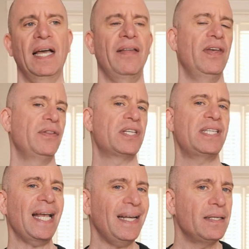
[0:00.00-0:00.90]
and then the
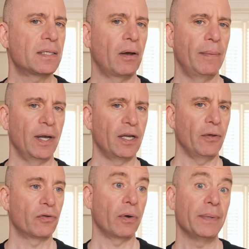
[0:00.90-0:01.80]
second time I
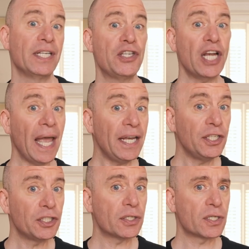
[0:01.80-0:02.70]
go through, I'm going to change